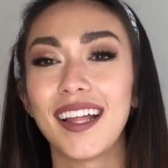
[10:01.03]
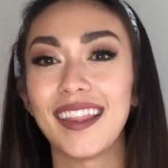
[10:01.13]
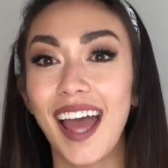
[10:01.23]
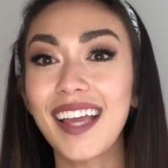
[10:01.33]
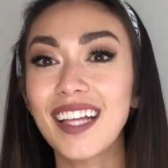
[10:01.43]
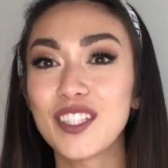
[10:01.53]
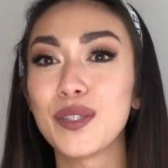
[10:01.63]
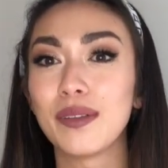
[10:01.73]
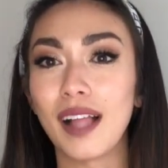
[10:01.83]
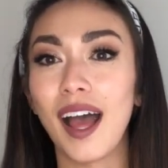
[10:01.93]
that gets you
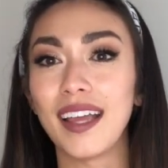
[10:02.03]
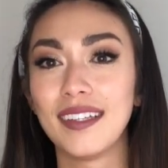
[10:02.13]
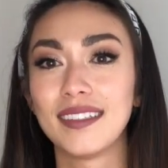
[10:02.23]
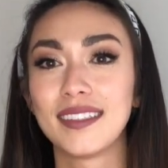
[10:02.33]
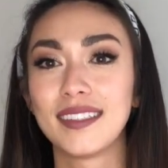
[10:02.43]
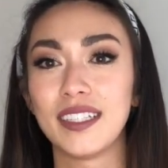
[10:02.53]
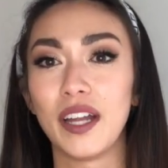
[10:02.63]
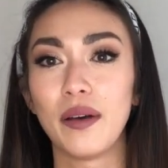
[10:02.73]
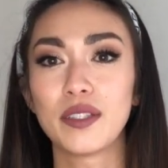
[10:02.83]
clients, you know?